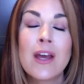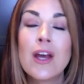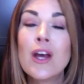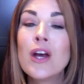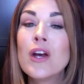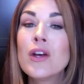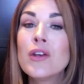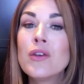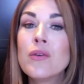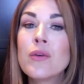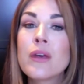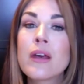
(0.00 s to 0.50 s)

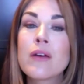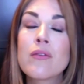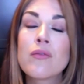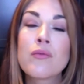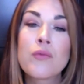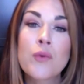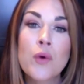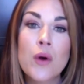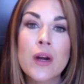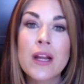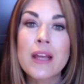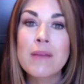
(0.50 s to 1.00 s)
You get
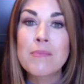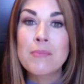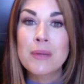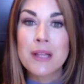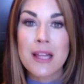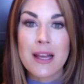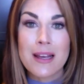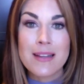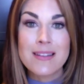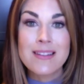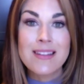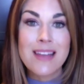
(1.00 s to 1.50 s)
40
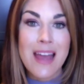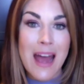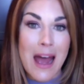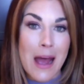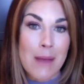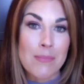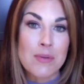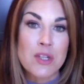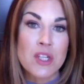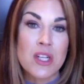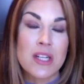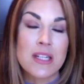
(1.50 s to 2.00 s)
plus
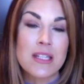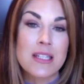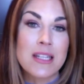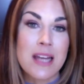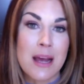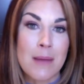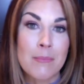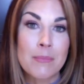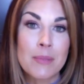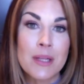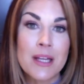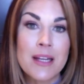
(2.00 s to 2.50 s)
caption
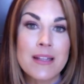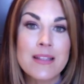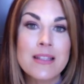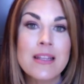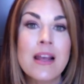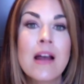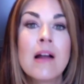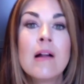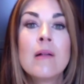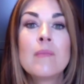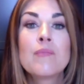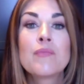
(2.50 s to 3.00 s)
templates
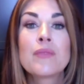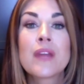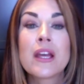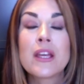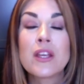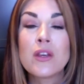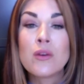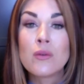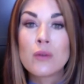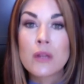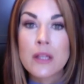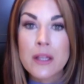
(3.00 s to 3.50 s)
that
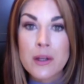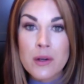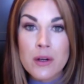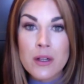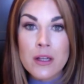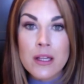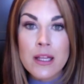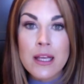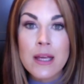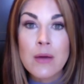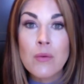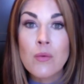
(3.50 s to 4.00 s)
you
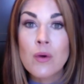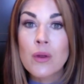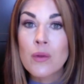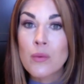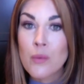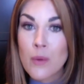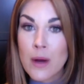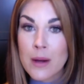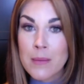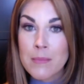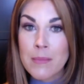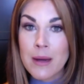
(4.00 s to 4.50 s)
literally, with
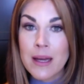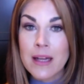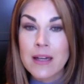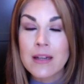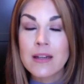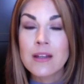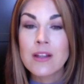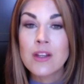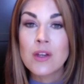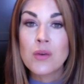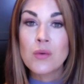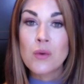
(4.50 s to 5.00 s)
one
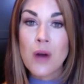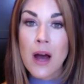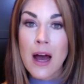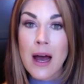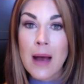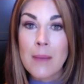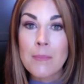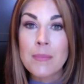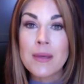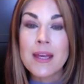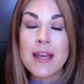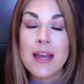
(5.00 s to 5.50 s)
button, you
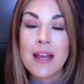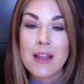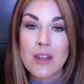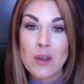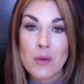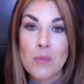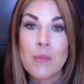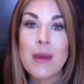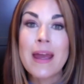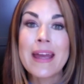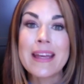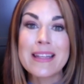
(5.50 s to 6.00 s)
copy and
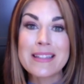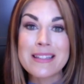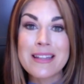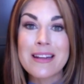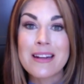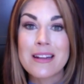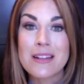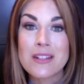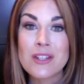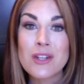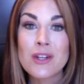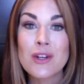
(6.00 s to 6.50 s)
you paste it
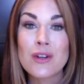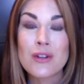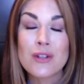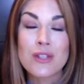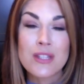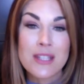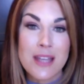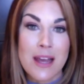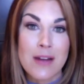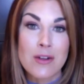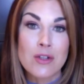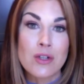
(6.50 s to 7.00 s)
into your
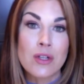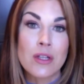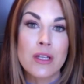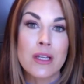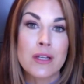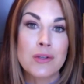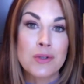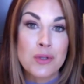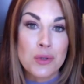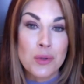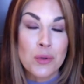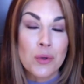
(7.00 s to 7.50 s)

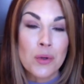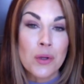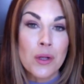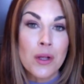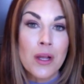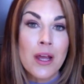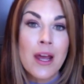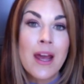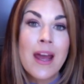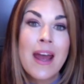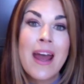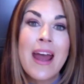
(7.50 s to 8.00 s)
scheduling
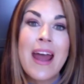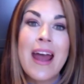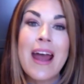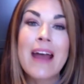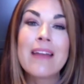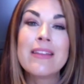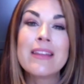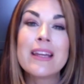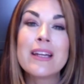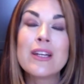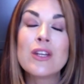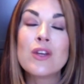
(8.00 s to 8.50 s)
tool,
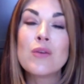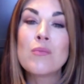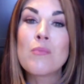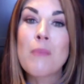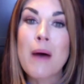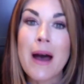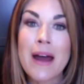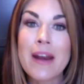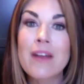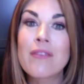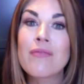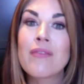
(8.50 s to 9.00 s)
and then you
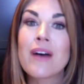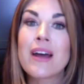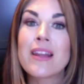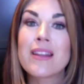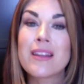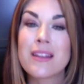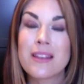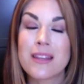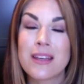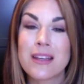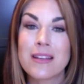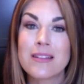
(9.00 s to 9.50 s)
modify
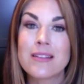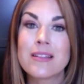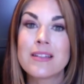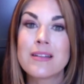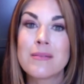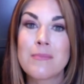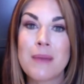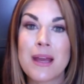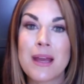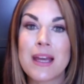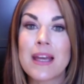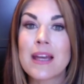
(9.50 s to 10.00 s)
the things
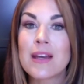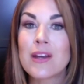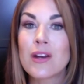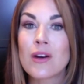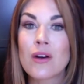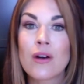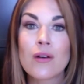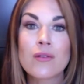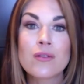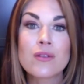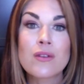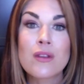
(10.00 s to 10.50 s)
to make it your
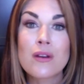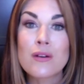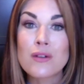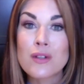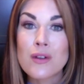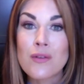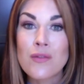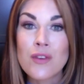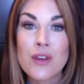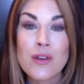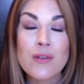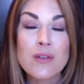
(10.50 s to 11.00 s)
own. So there's a
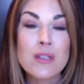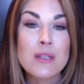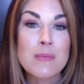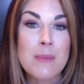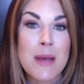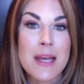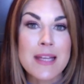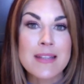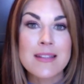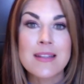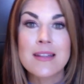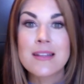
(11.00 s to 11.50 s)
few
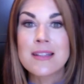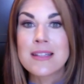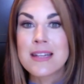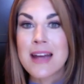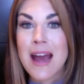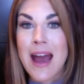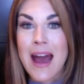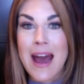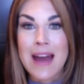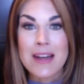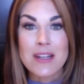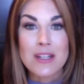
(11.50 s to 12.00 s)
spaces
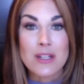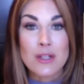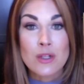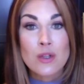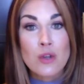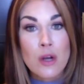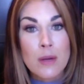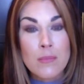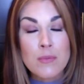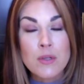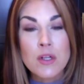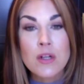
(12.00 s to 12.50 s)
to add
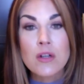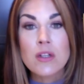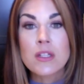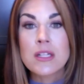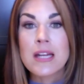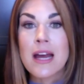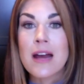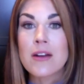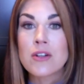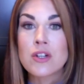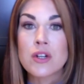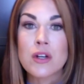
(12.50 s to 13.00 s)
descriptors, to
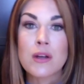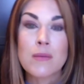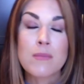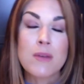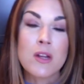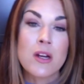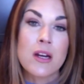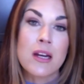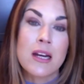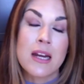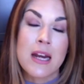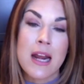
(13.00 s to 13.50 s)
add your
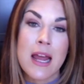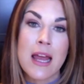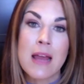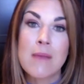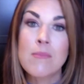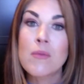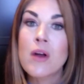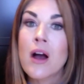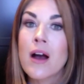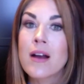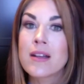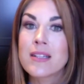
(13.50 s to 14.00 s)
community
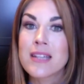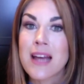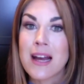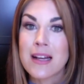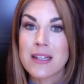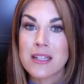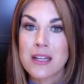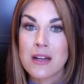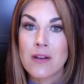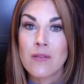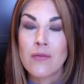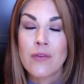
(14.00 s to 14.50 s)
name,
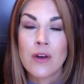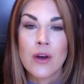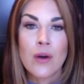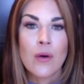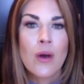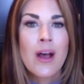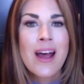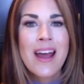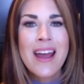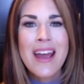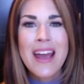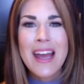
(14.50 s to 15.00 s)
contact info,
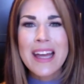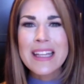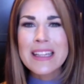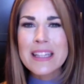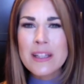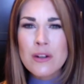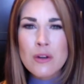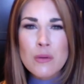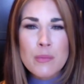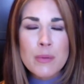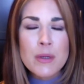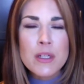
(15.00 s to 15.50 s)
and
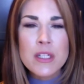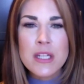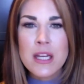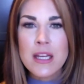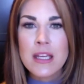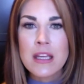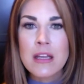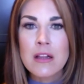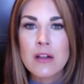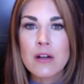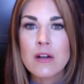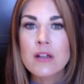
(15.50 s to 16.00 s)
little
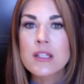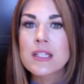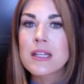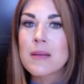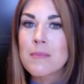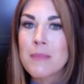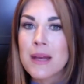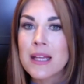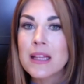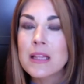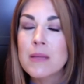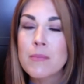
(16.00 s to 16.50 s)
particulars that
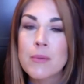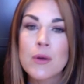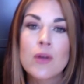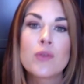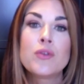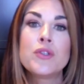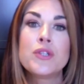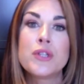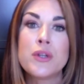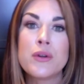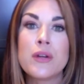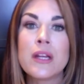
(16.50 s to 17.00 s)
make the
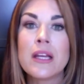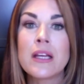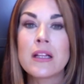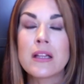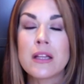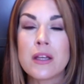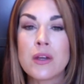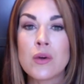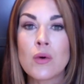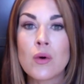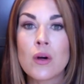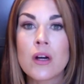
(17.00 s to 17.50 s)
post
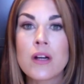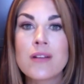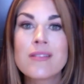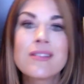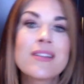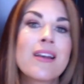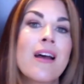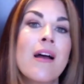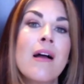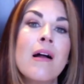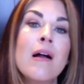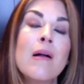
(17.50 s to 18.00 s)
uniquely
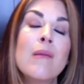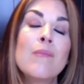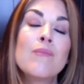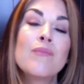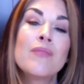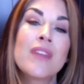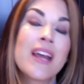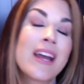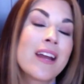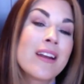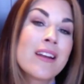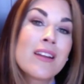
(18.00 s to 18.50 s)
yours.
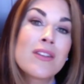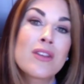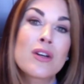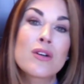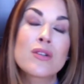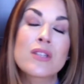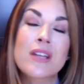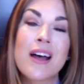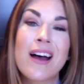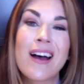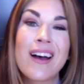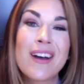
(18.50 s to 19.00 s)
Then
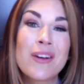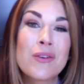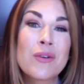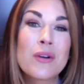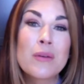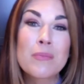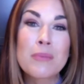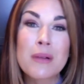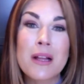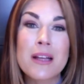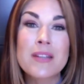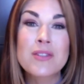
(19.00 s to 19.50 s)
there's
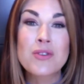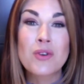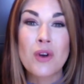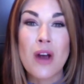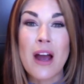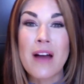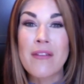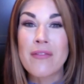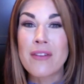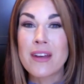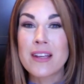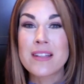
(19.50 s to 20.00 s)
100 plus
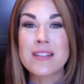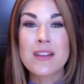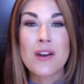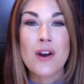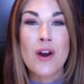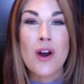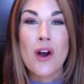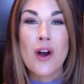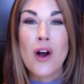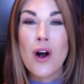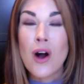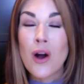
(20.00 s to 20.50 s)
graphics that
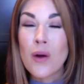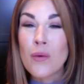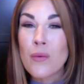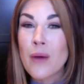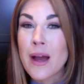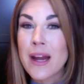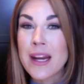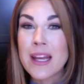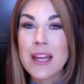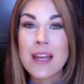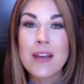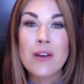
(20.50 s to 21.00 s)
are
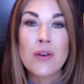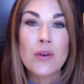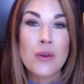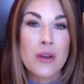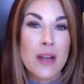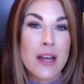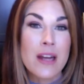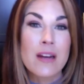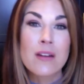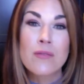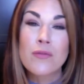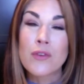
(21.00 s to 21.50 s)
already
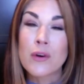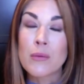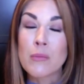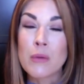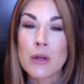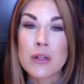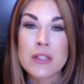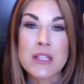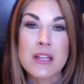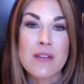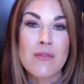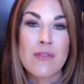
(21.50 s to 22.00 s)
created for
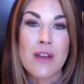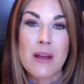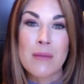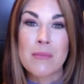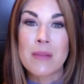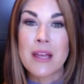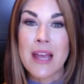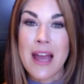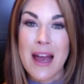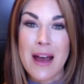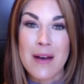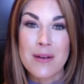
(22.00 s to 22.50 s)

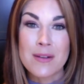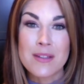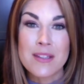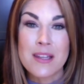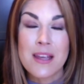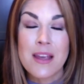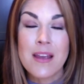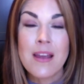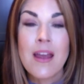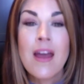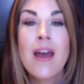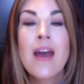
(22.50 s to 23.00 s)
multifamily
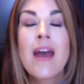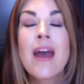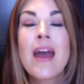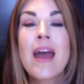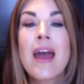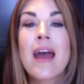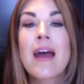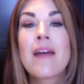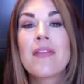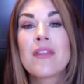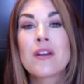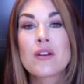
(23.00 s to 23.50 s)
housing,
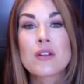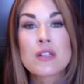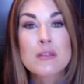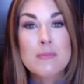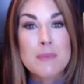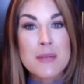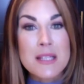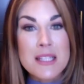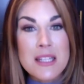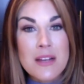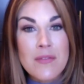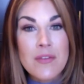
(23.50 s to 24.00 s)
and they're
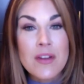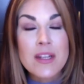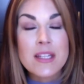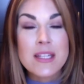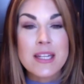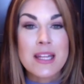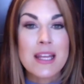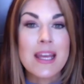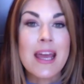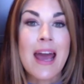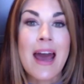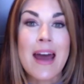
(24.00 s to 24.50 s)
specific
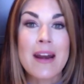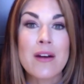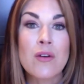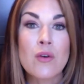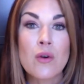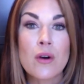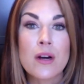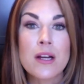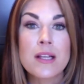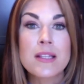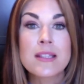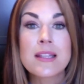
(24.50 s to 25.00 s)
to the
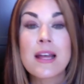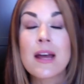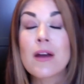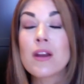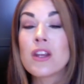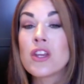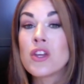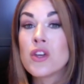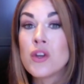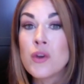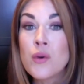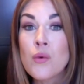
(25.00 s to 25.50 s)
categories that
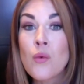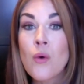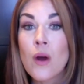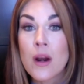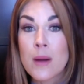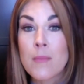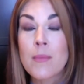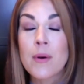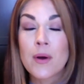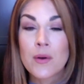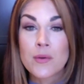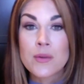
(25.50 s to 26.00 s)
you want
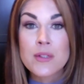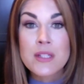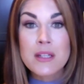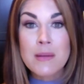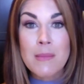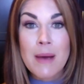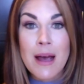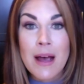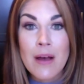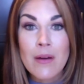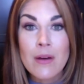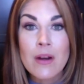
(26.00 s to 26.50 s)
to post
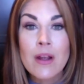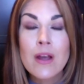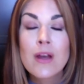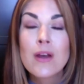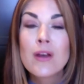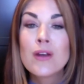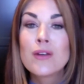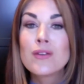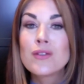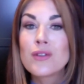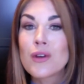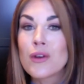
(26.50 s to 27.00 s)
about.
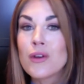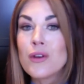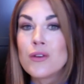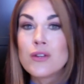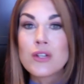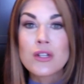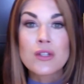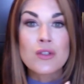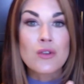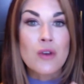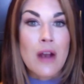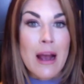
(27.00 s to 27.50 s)
So you
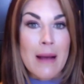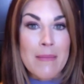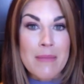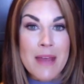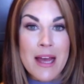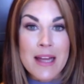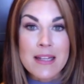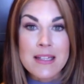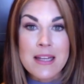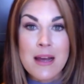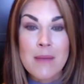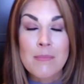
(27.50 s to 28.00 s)
just grab
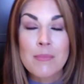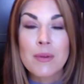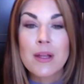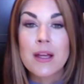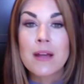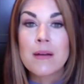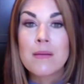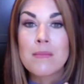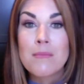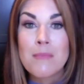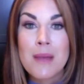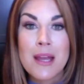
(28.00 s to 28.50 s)
that
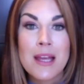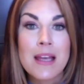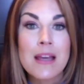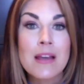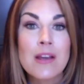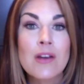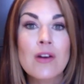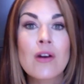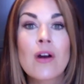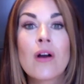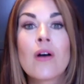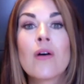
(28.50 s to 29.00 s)
template, make it
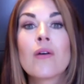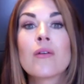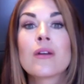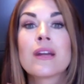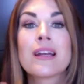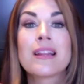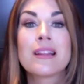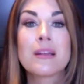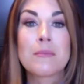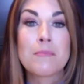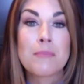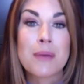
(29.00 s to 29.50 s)
your own,
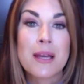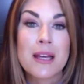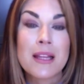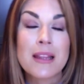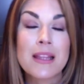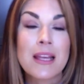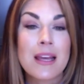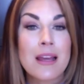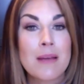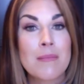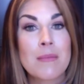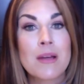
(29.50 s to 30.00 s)
and then pick
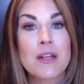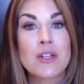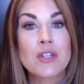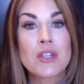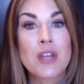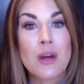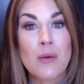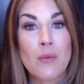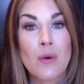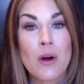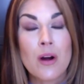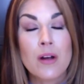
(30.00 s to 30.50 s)
the image
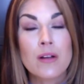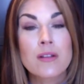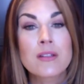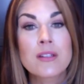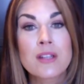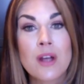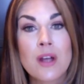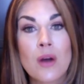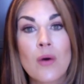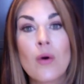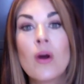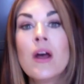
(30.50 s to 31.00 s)
that works.
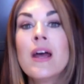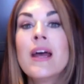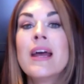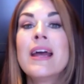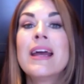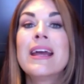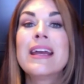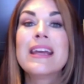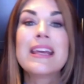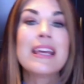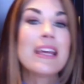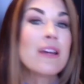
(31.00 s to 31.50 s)
So
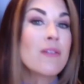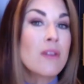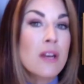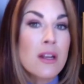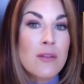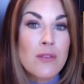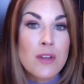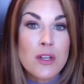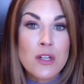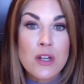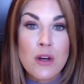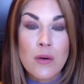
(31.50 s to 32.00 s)
even
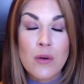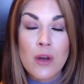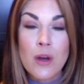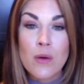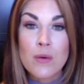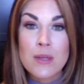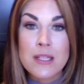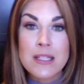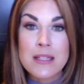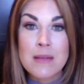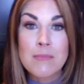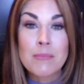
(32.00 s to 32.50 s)
if you don't go
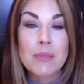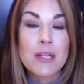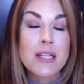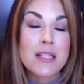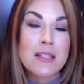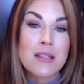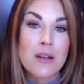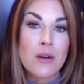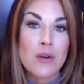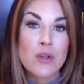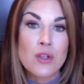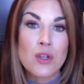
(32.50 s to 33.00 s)
with Simply
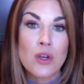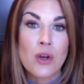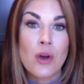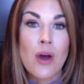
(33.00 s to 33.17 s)
Social,